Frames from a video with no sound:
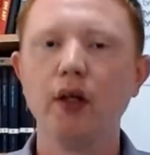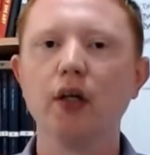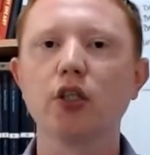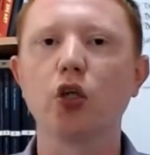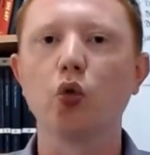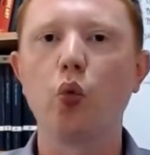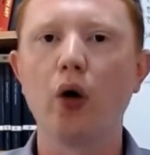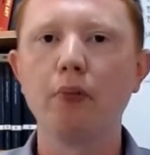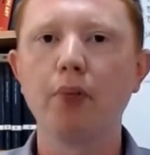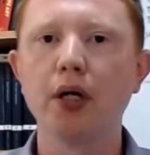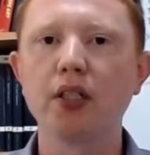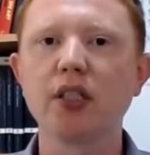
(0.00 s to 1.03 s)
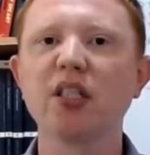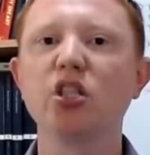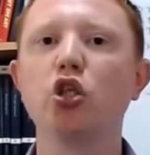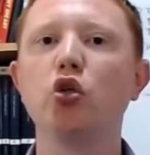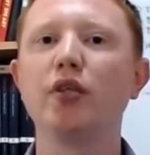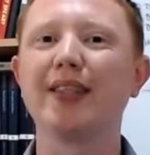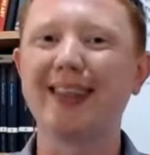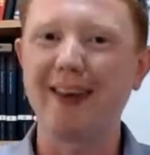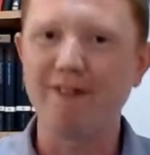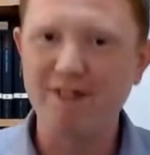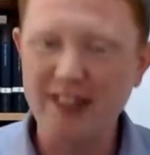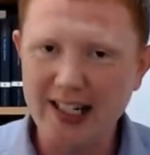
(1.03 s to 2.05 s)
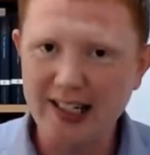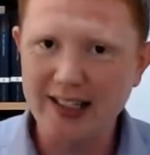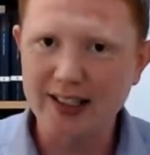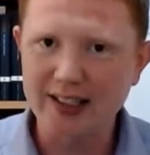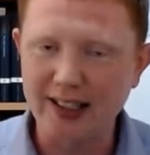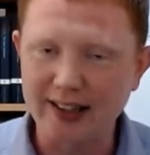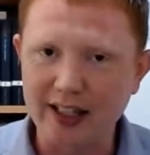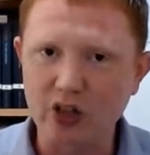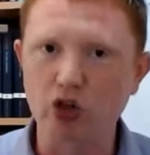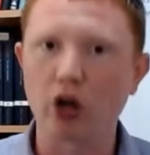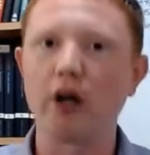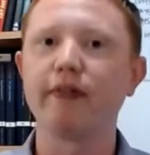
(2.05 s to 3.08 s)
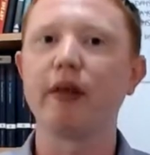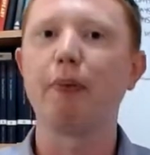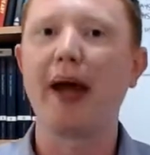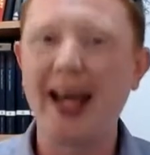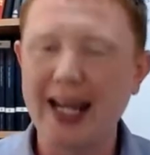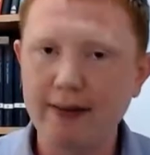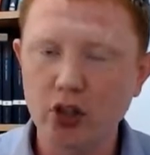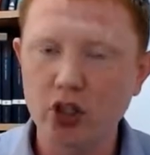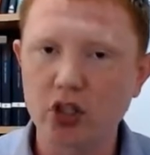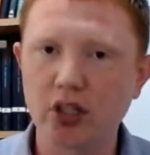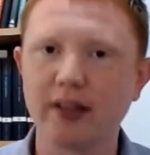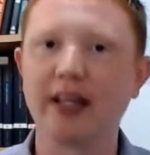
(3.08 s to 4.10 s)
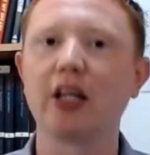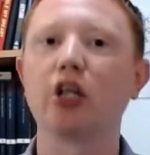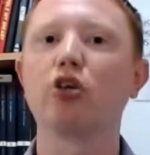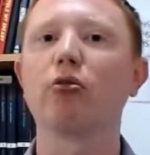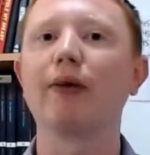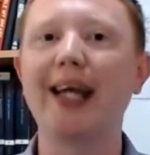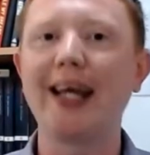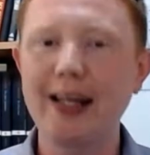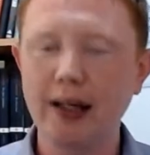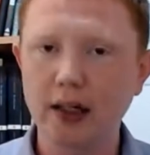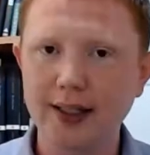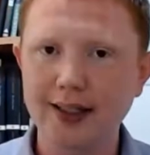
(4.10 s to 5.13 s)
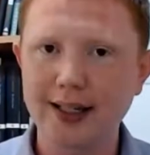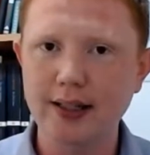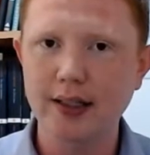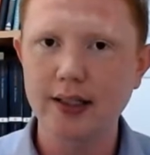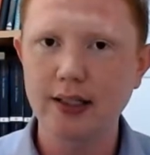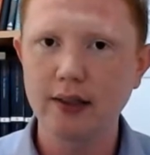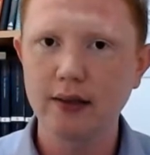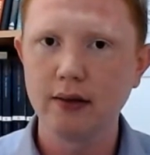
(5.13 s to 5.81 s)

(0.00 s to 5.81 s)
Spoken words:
So one person is using their feelings to then drive their behaviors to then create an identity,